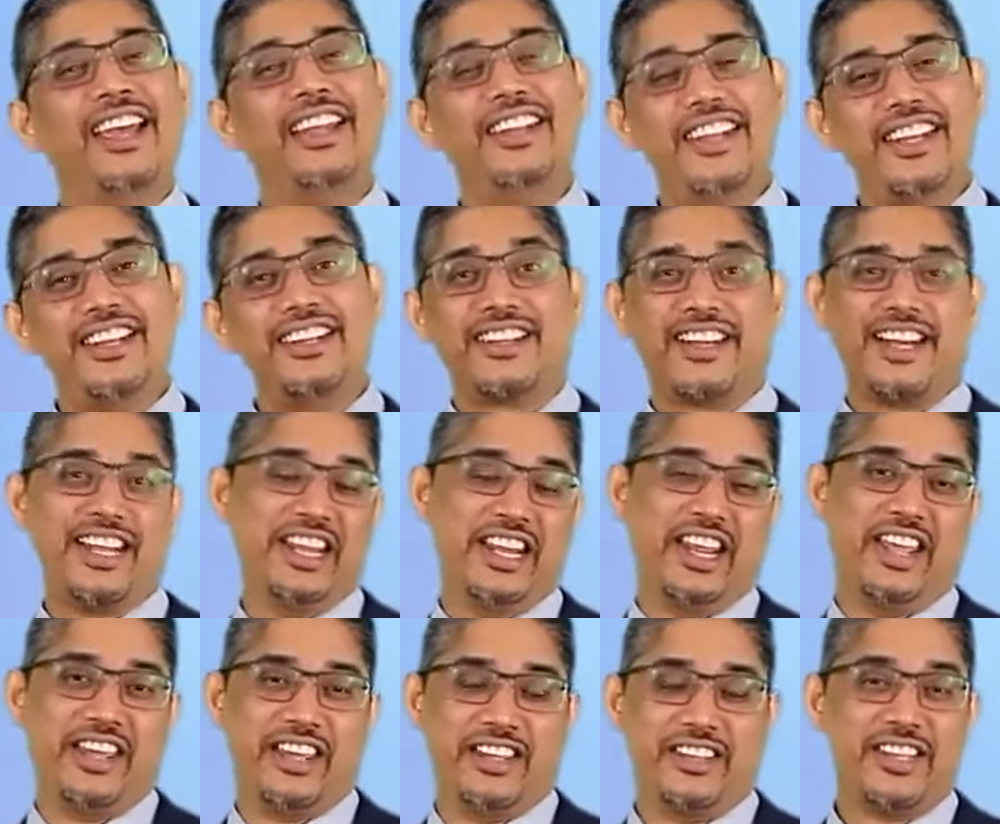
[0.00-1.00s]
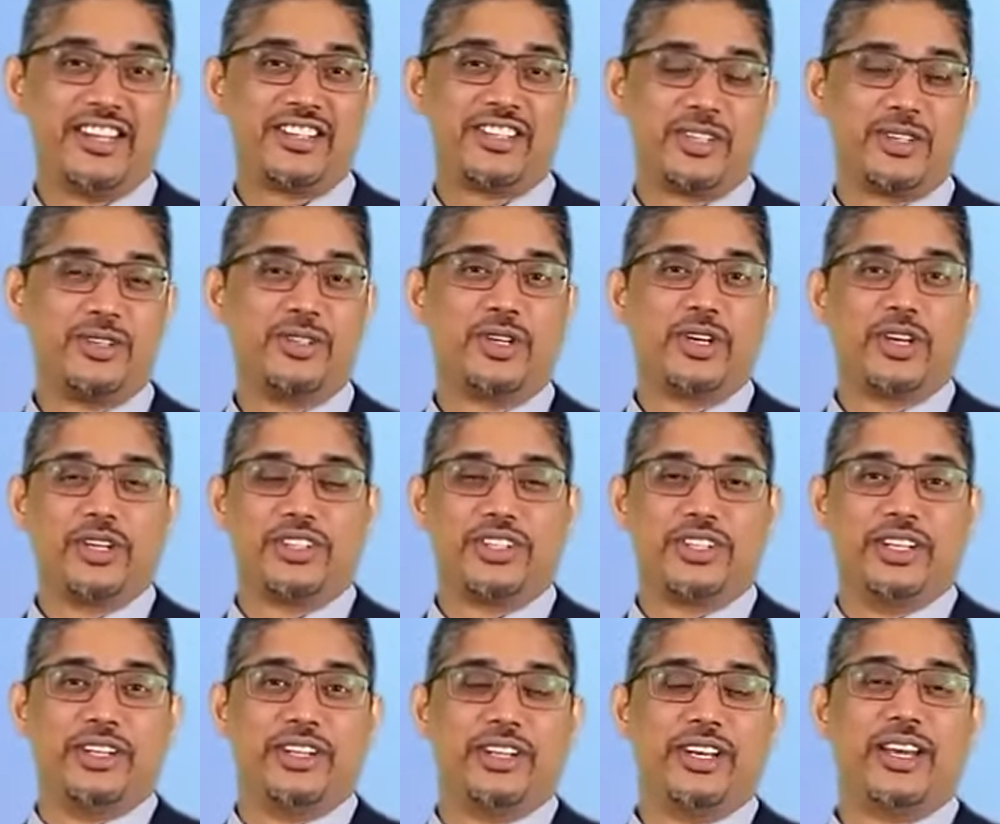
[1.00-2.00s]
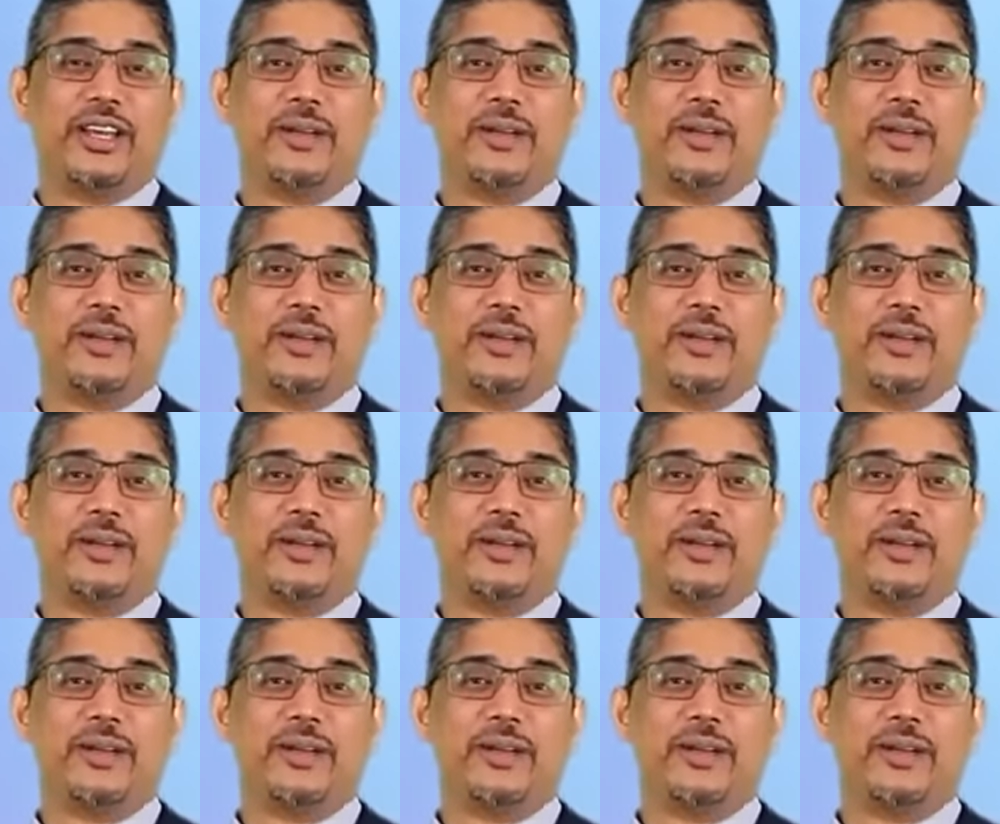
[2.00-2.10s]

Data cleaning, that's a good question.